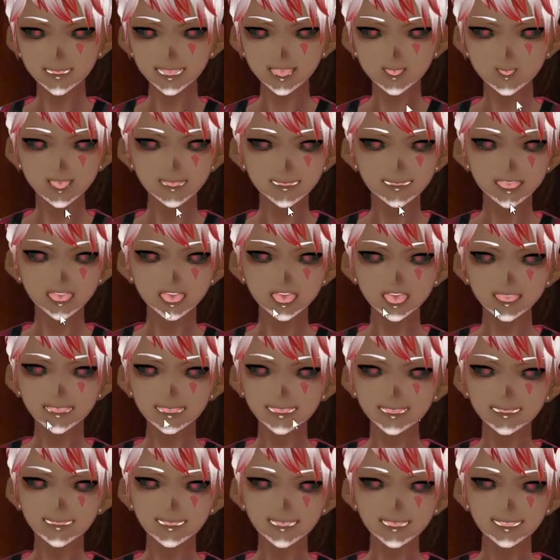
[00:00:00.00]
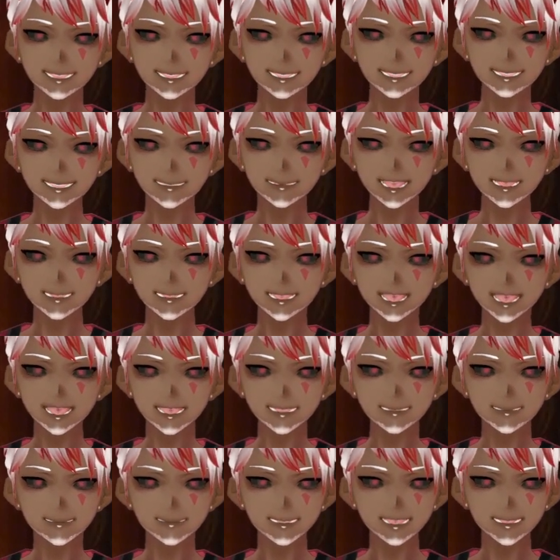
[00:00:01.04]
I was no older than the age of like
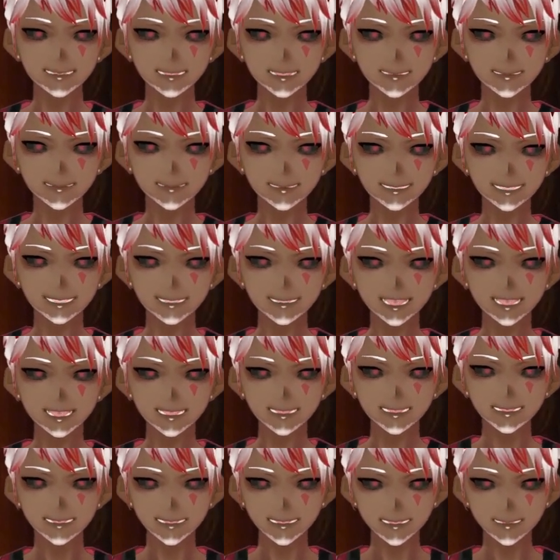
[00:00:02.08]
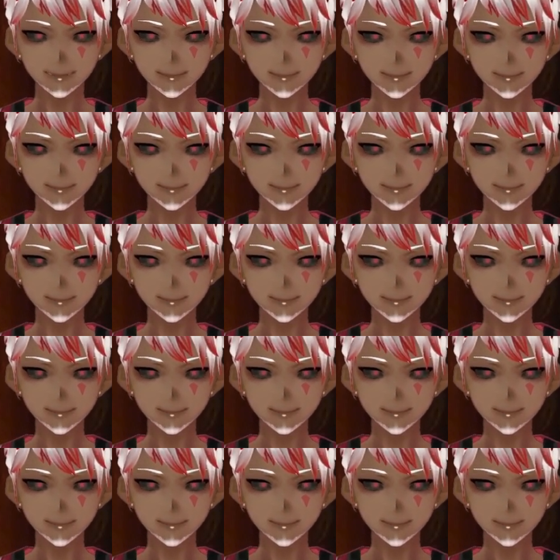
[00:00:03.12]
six or seven.